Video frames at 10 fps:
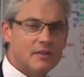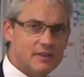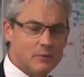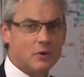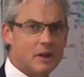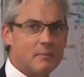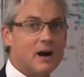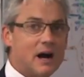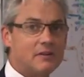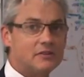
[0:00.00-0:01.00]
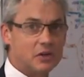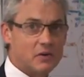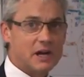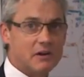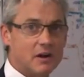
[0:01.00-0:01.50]
then we're on a path to
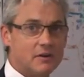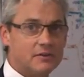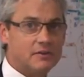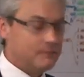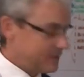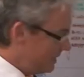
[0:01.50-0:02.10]
great growth.